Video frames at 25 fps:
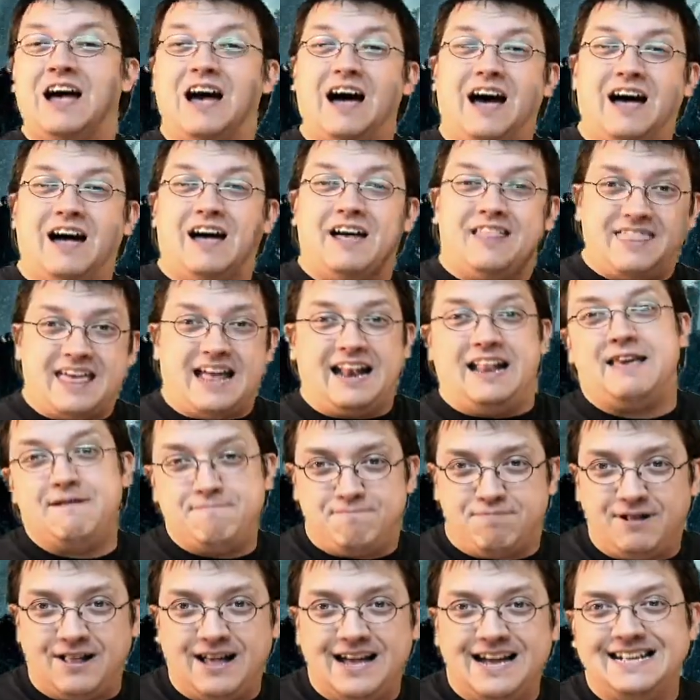that he
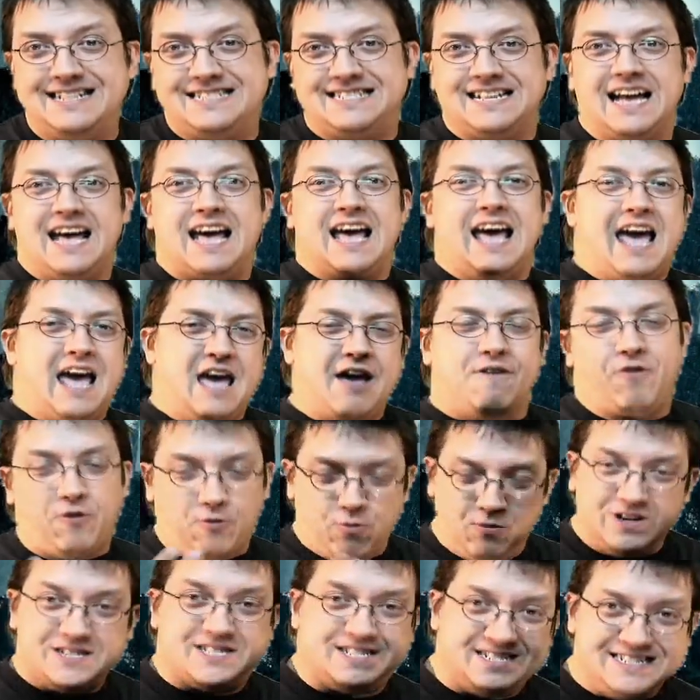plays ever.
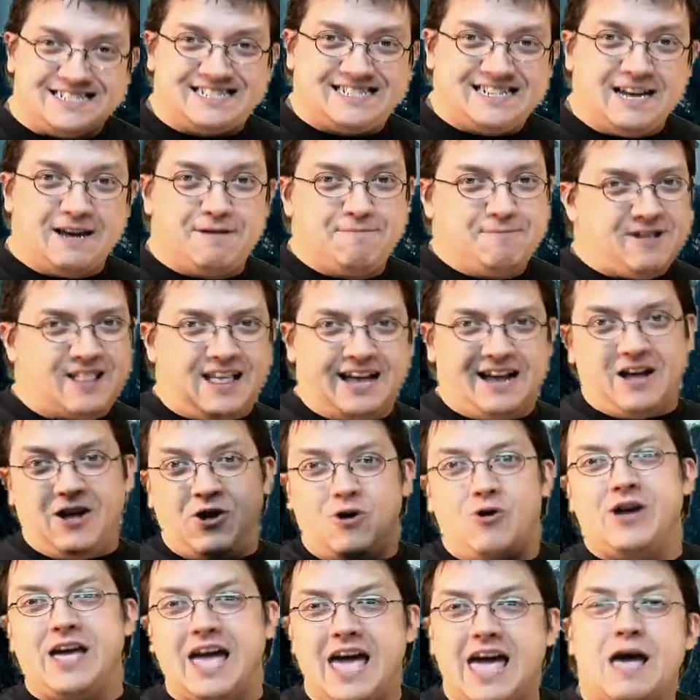Once you see him, you're like,
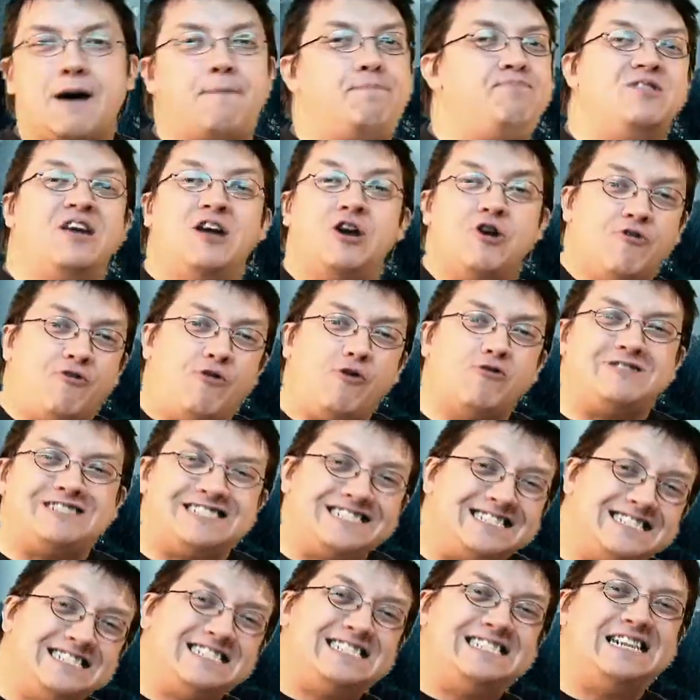oh yeah. Folks,
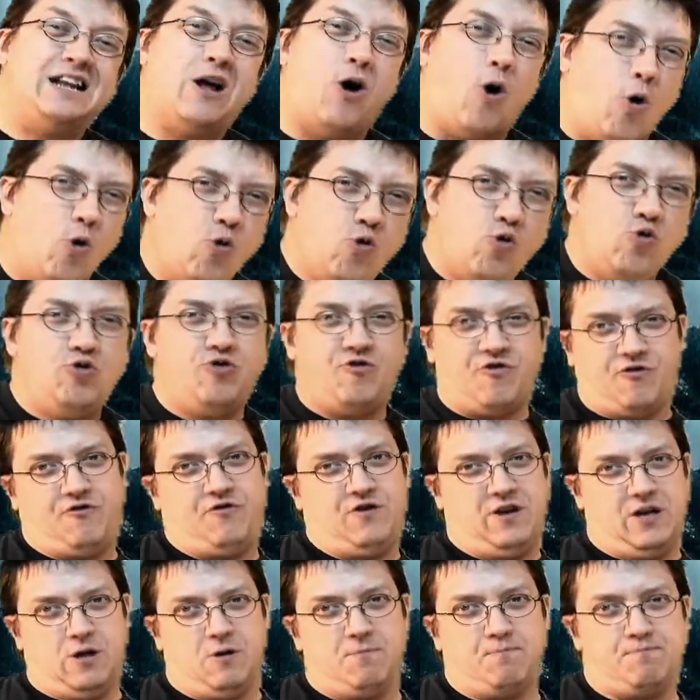this is an ode
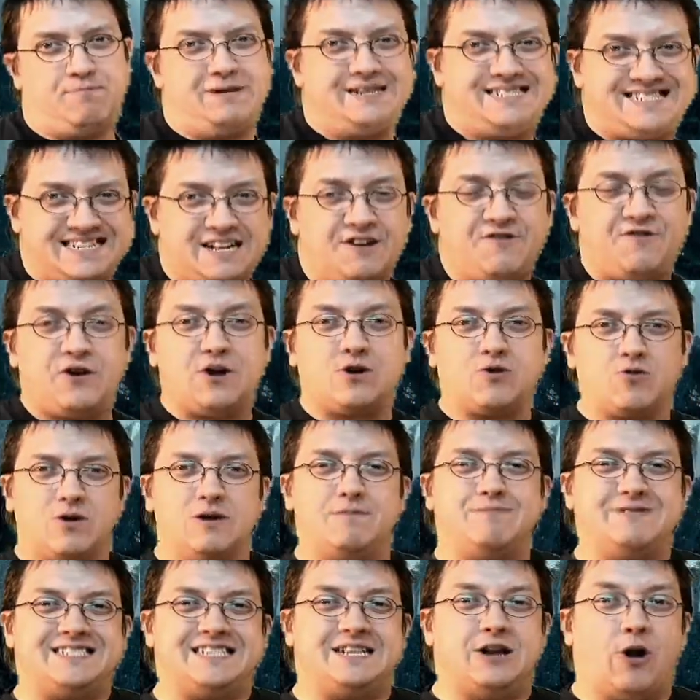film. Pacific
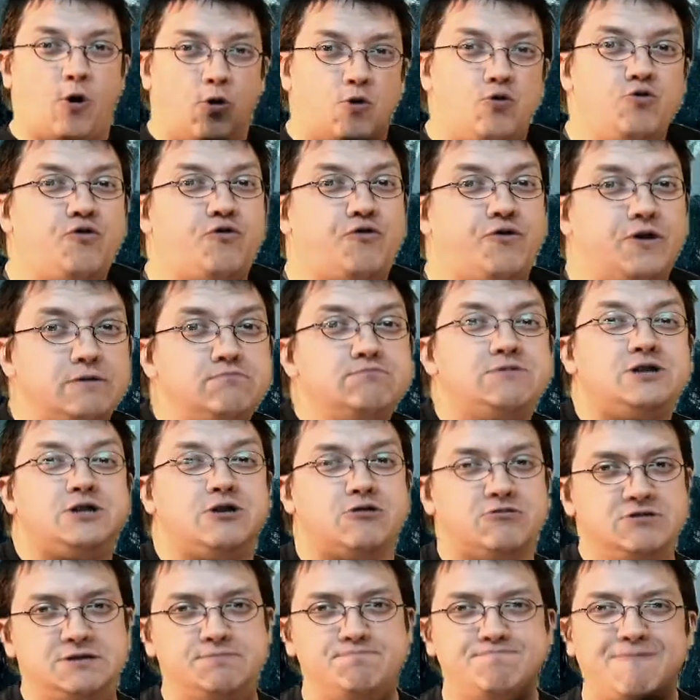Rim is an ode film to
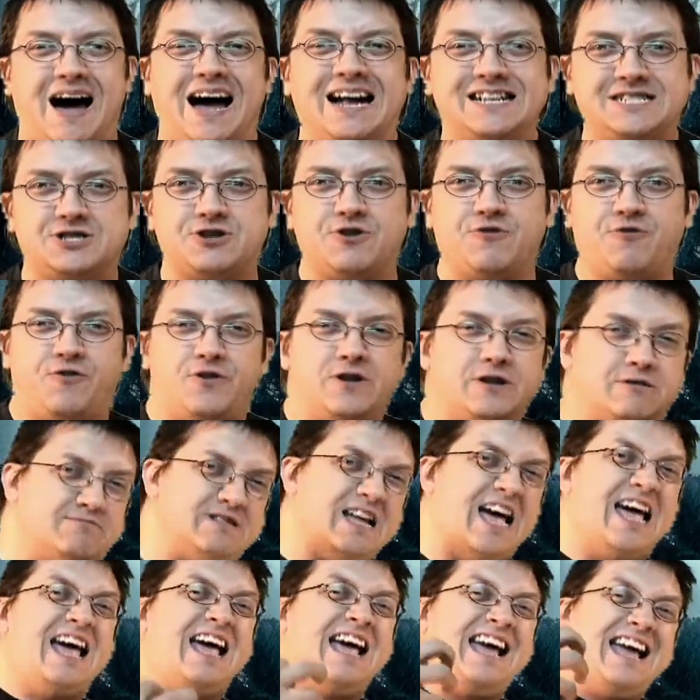those monster films.
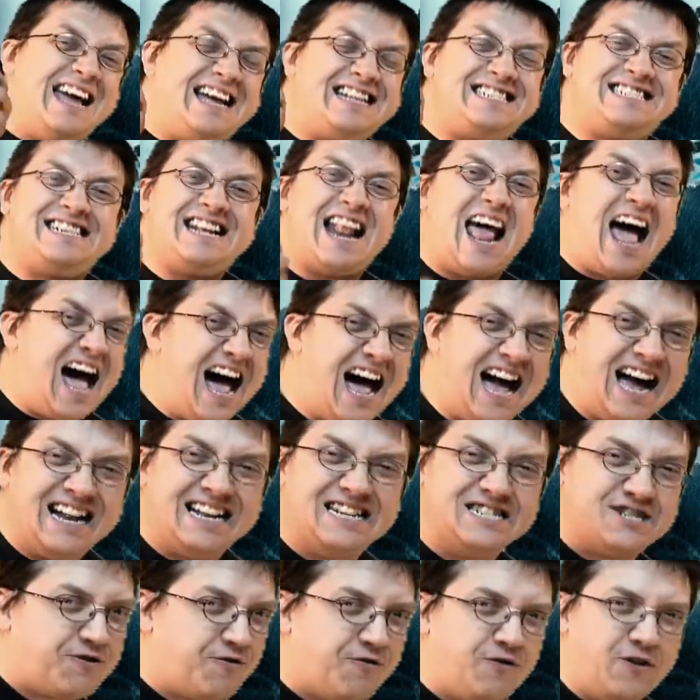It's an
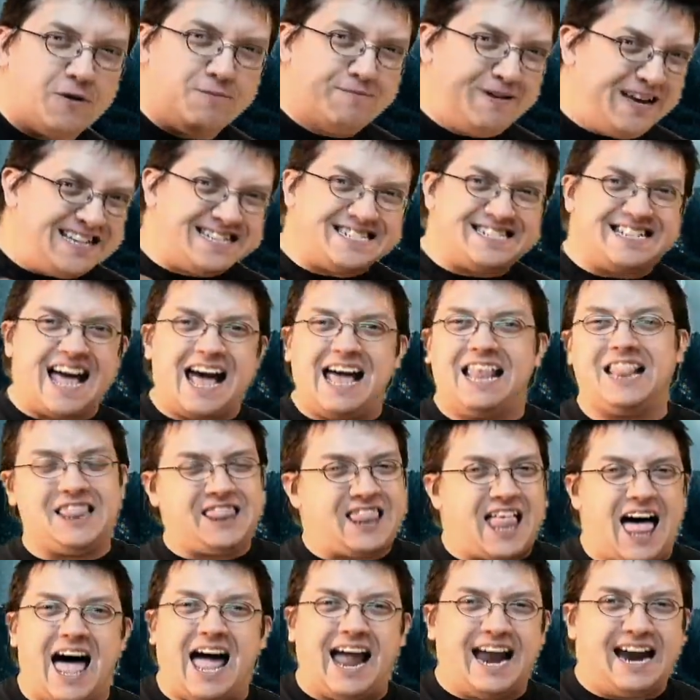honest film. It's not
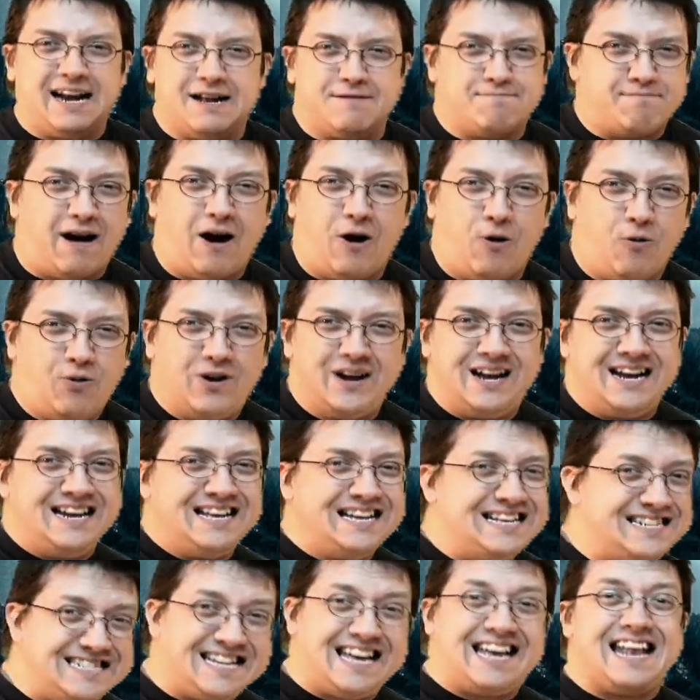lying about what it
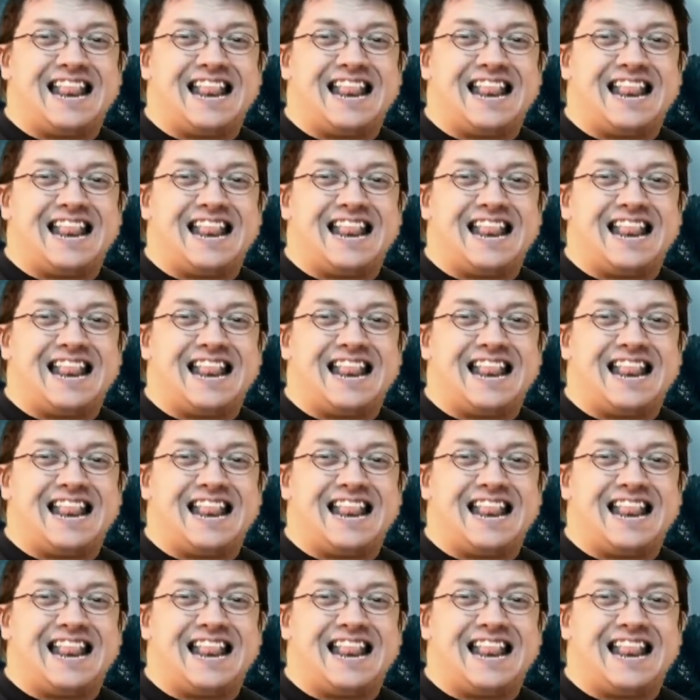is.